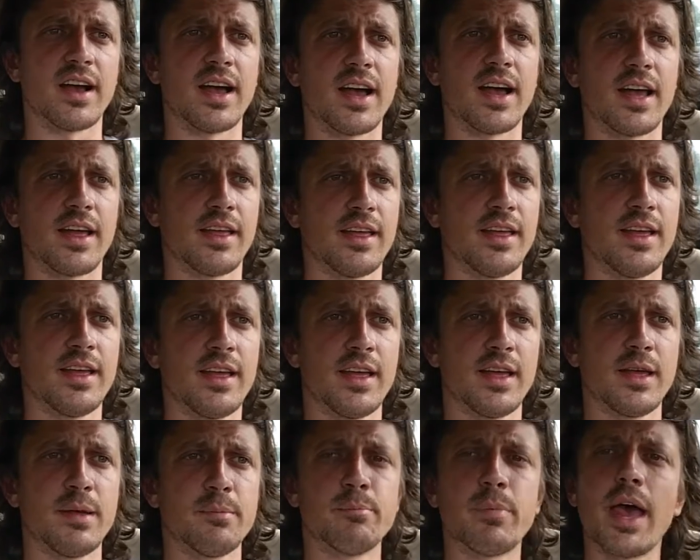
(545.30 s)

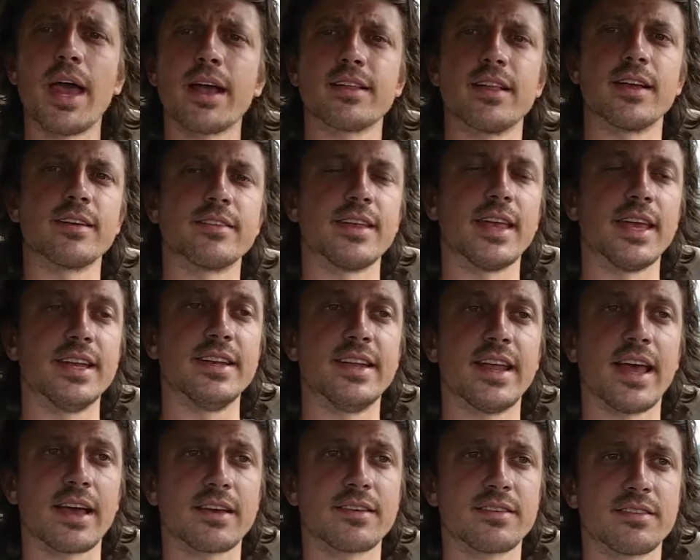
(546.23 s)
backlinks
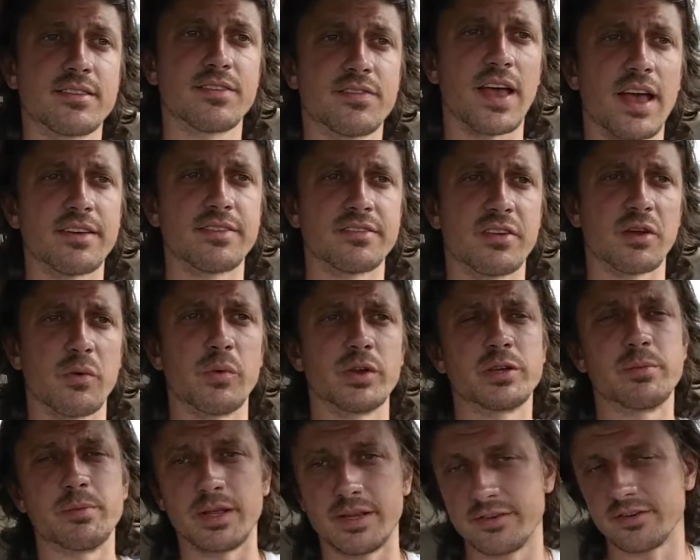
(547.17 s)
indexed faster,
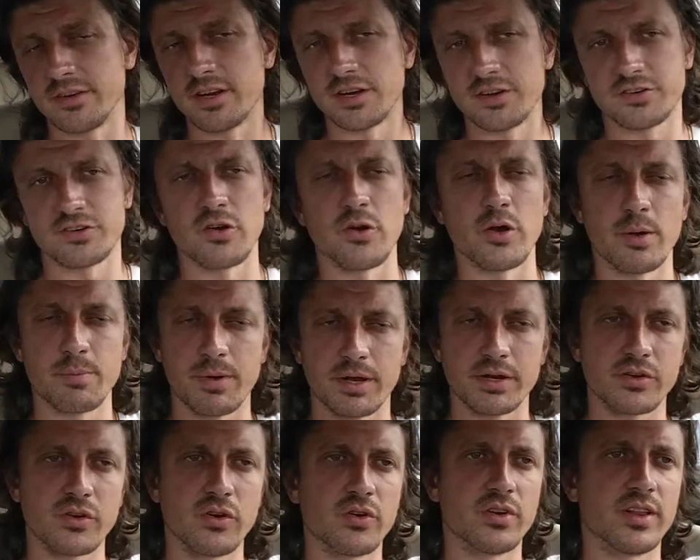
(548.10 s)
which means they're going to show up
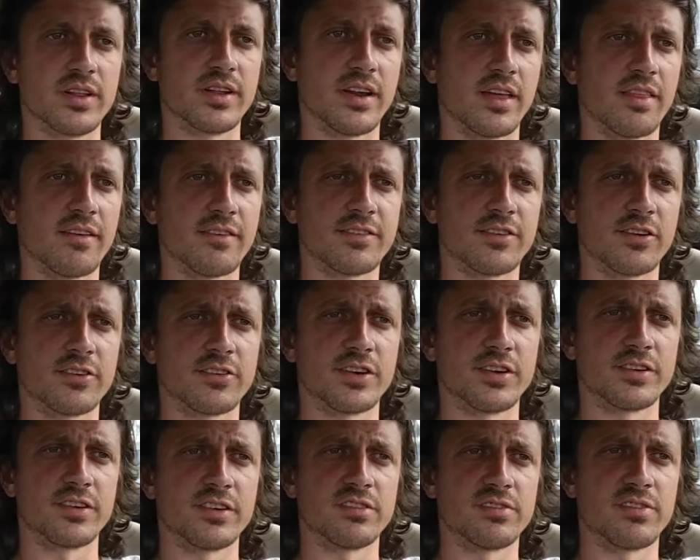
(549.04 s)
on Google and other
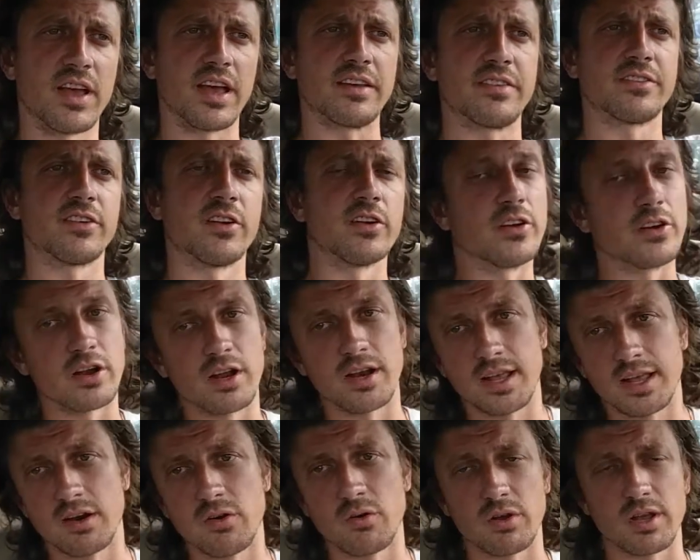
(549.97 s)
search engines faster, and you're
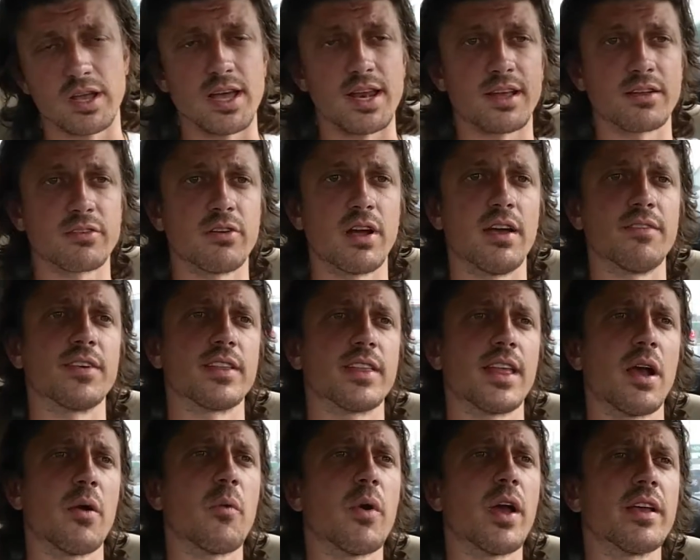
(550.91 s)
going to get organic traffic
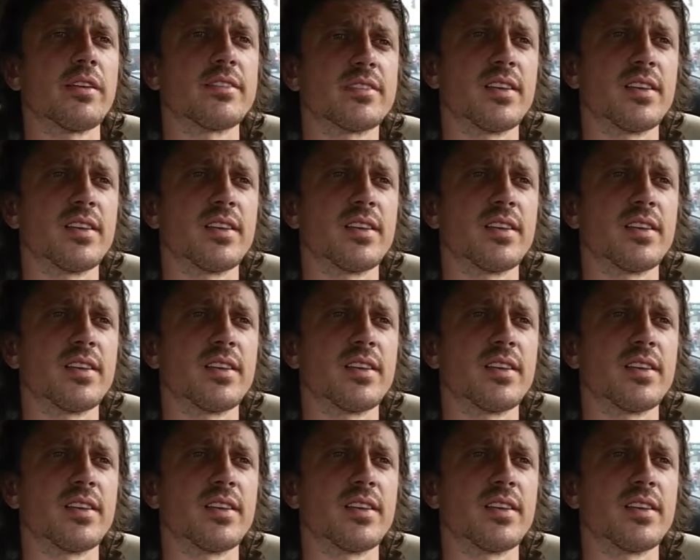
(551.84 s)
that way.